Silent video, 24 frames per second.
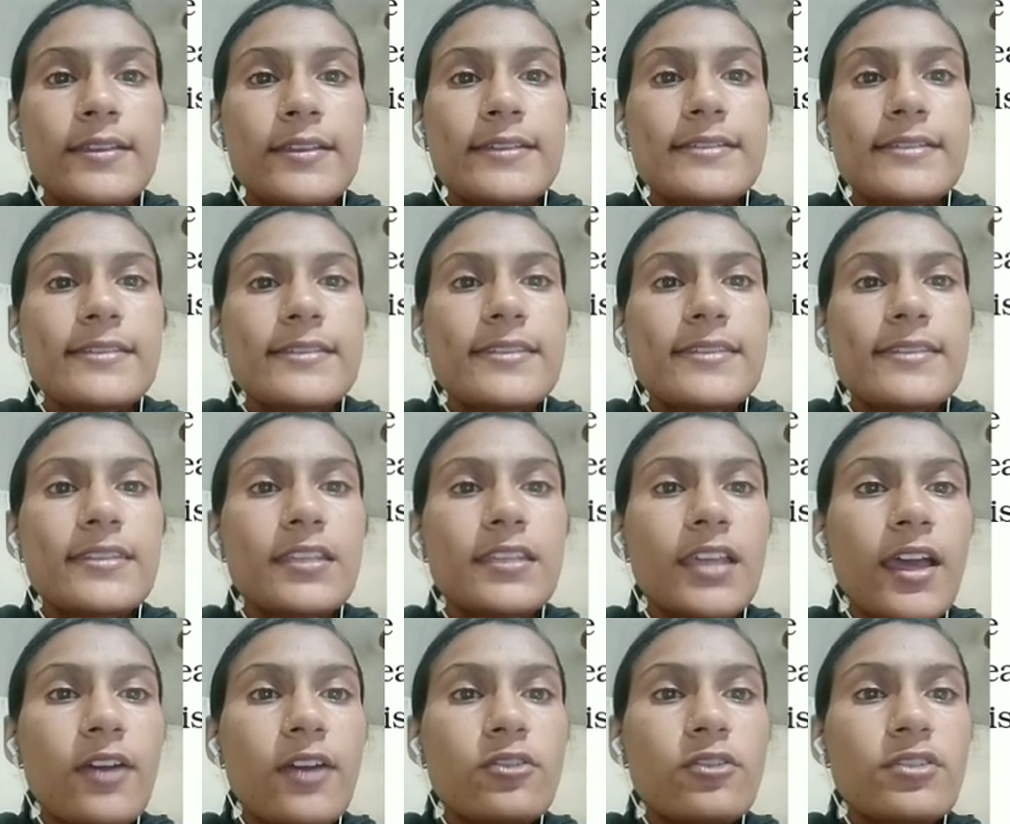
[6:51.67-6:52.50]
See
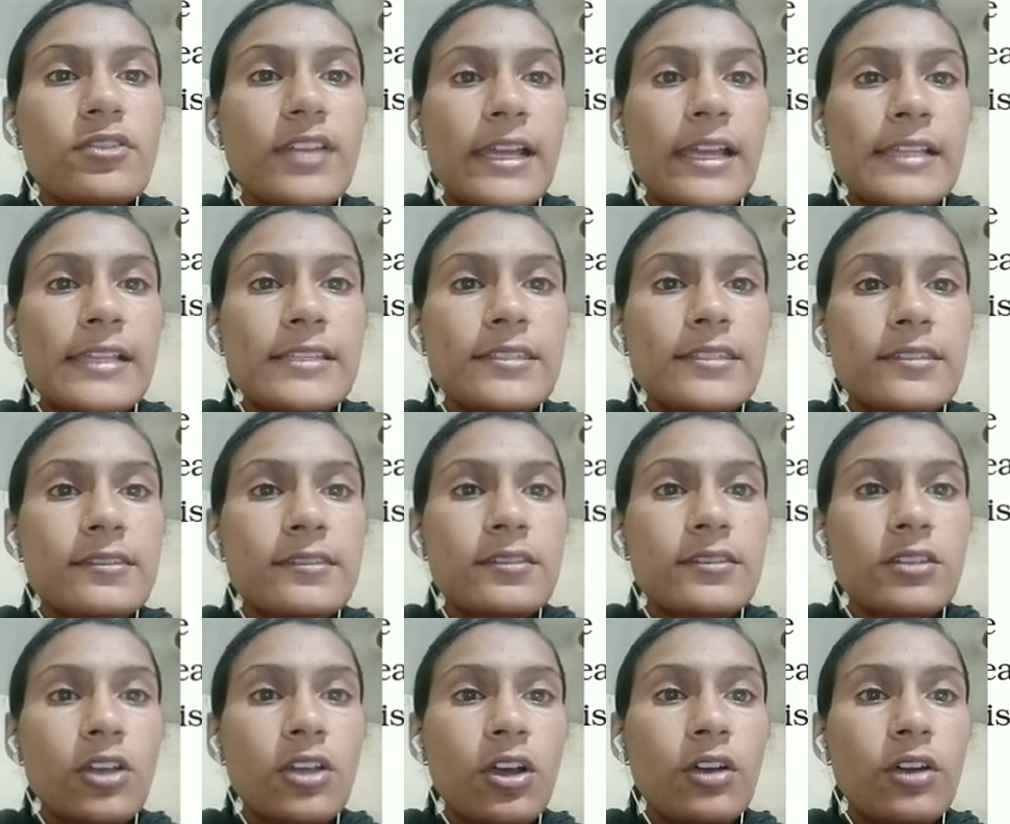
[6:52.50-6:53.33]
how
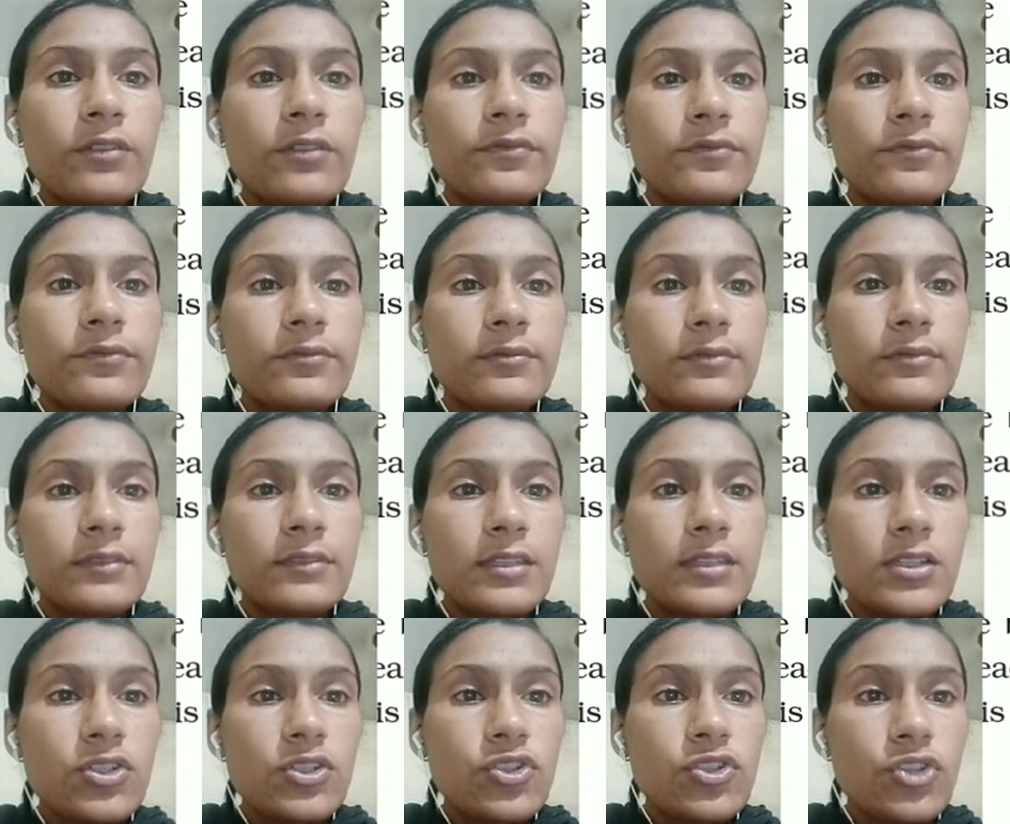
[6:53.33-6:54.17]
tiles of
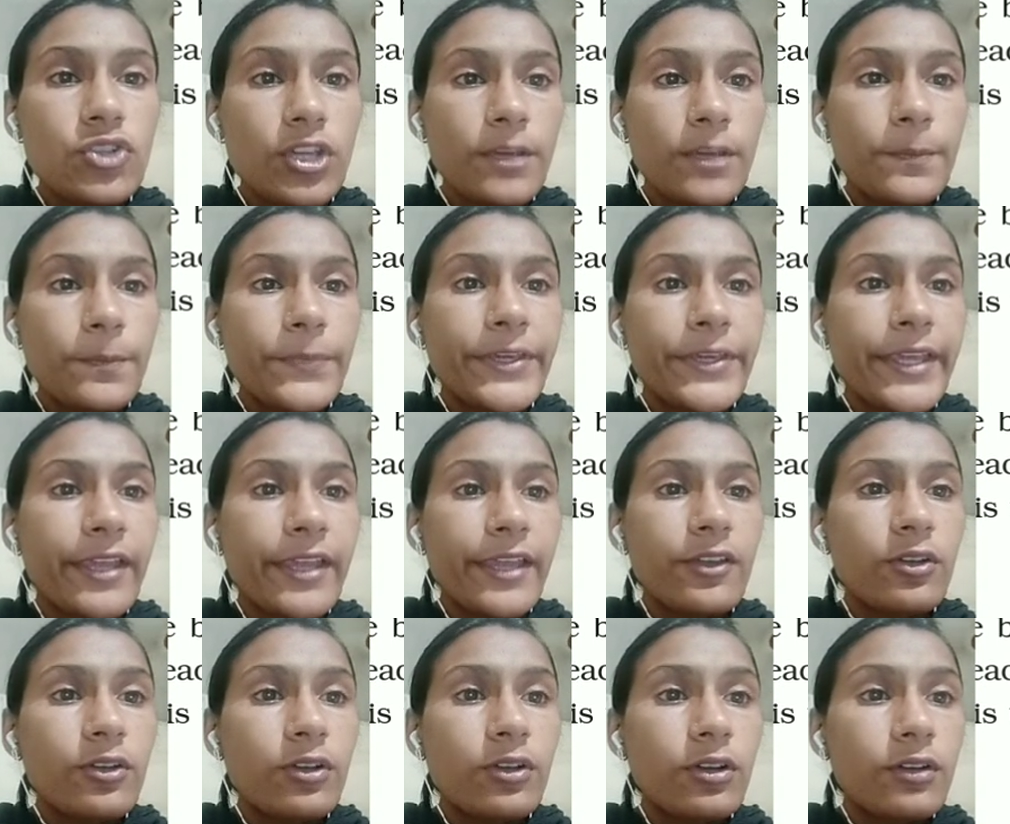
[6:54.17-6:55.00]
this shape
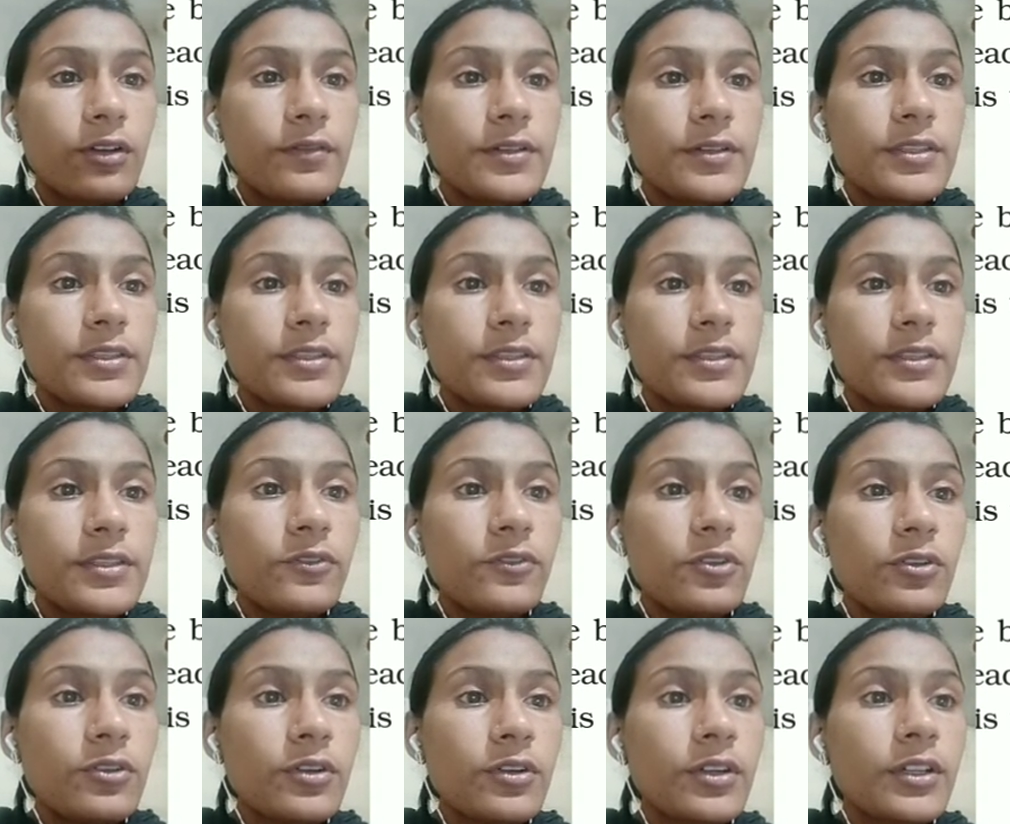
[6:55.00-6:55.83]
can cover the
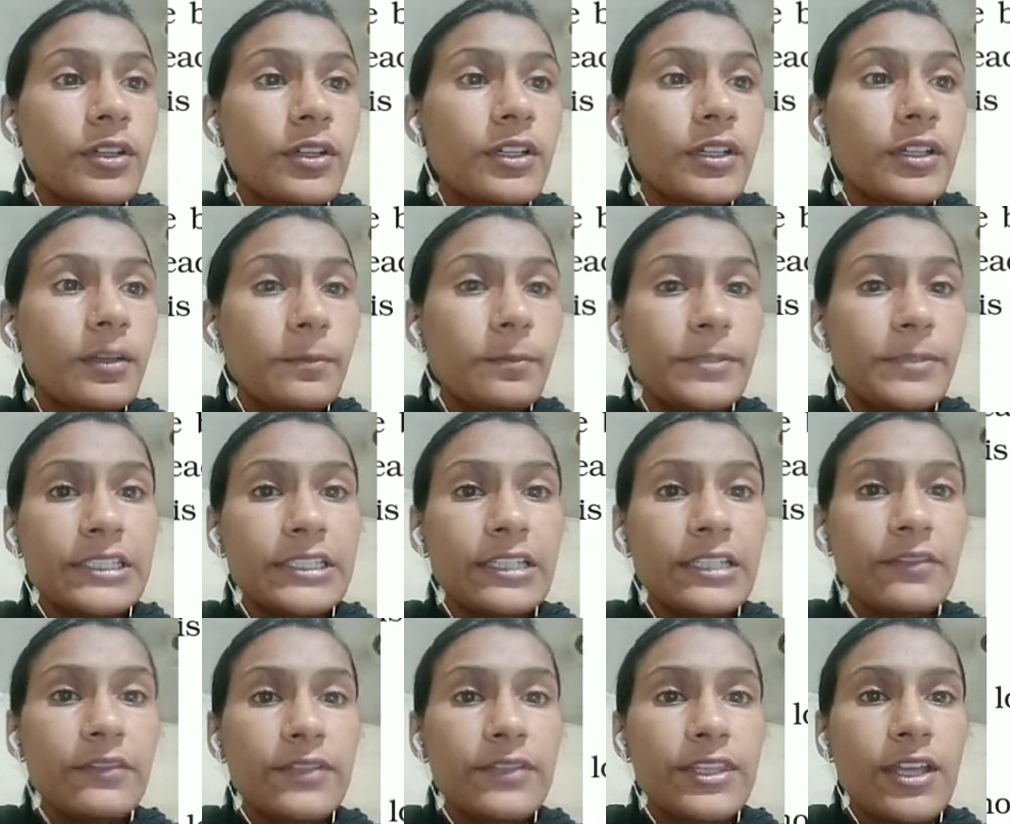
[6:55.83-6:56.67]
floor
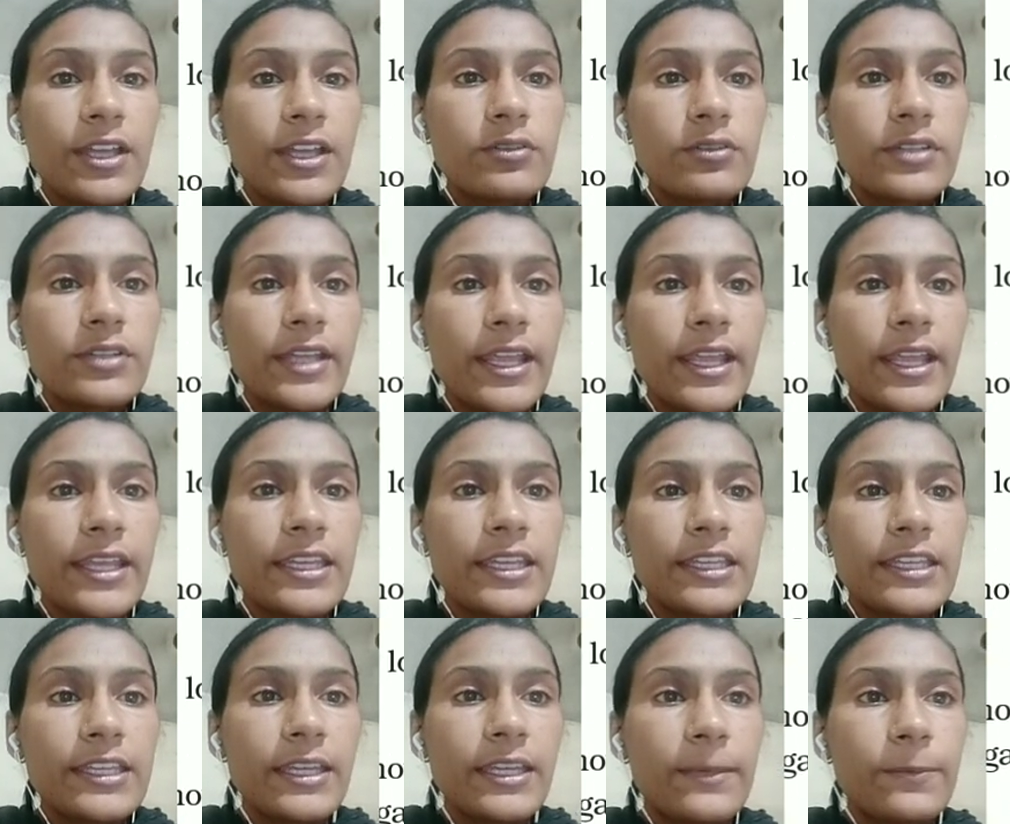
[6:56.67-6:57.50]
completely without any
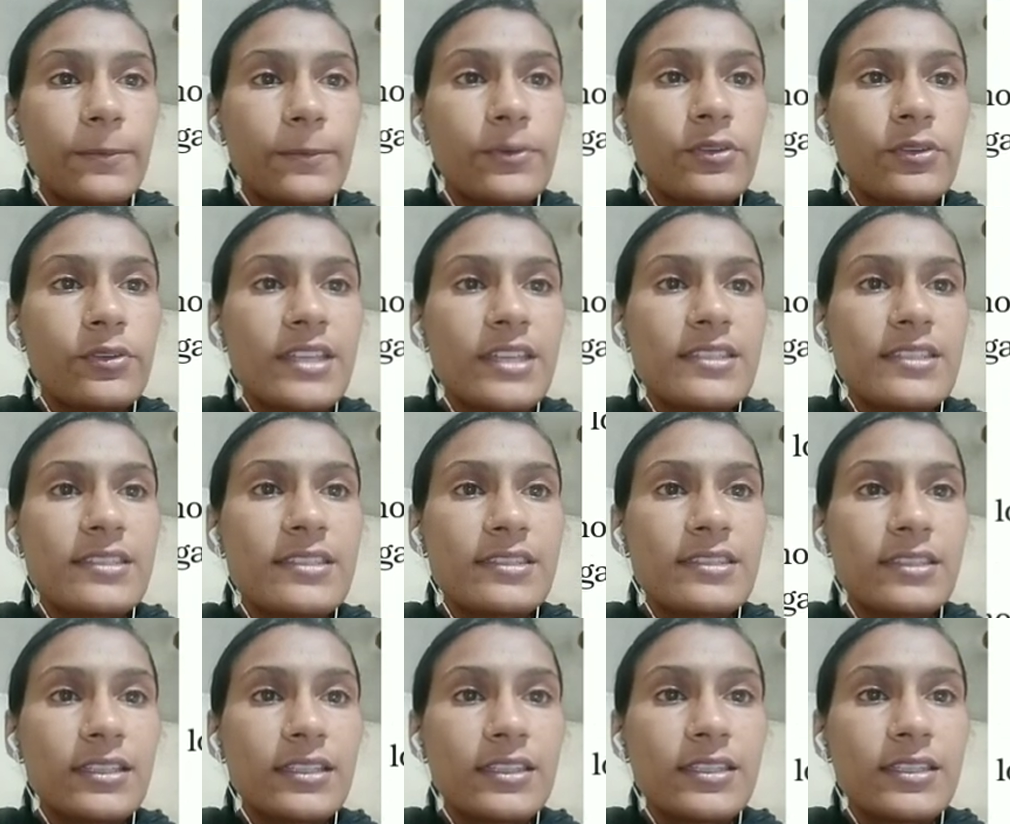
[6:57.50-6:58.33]
gap. You can
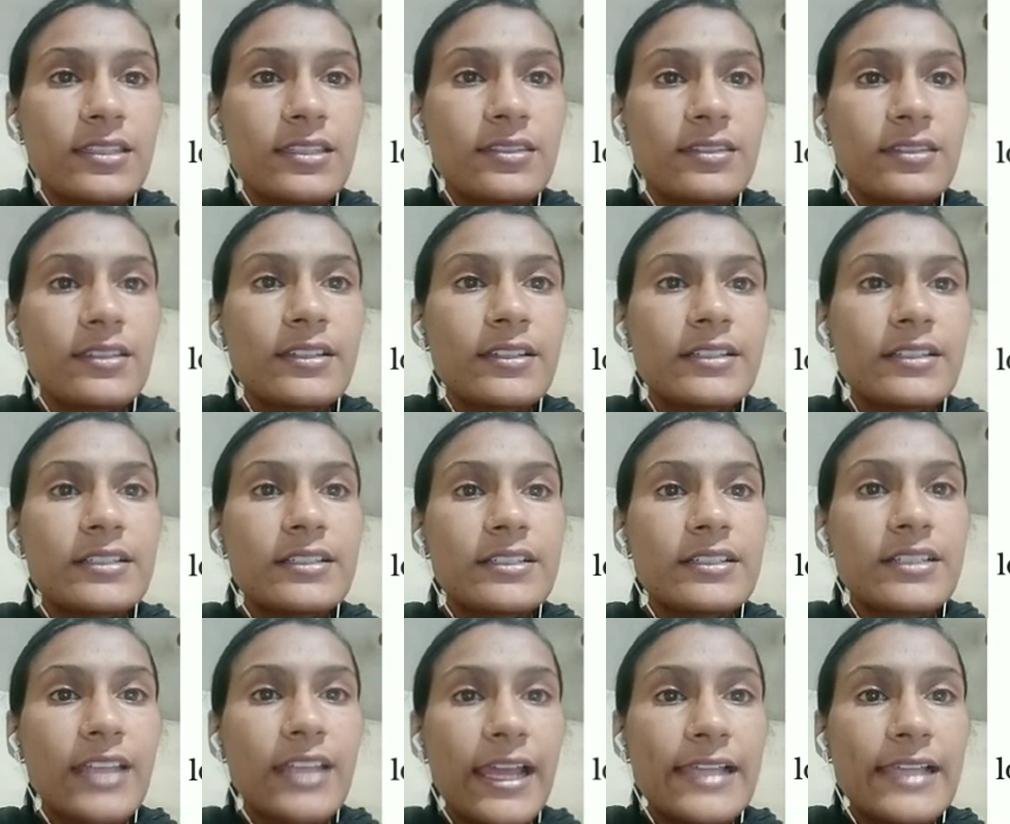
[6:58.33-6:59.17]
see these
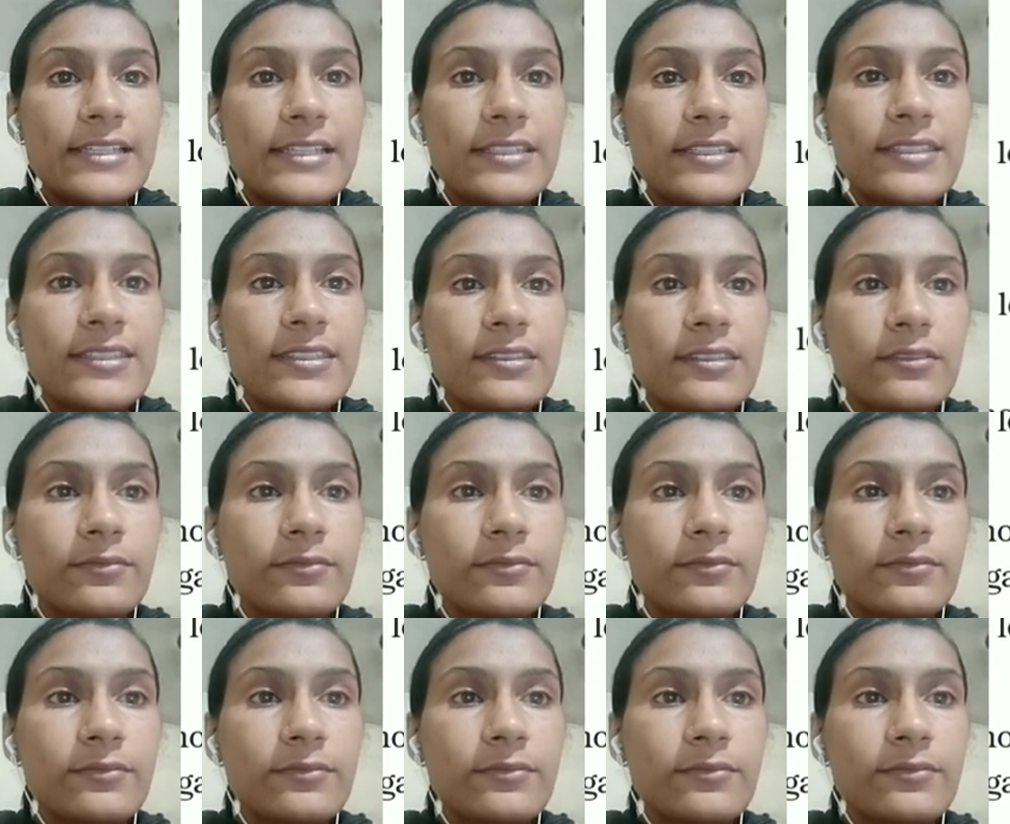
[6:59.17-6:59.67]
tiles.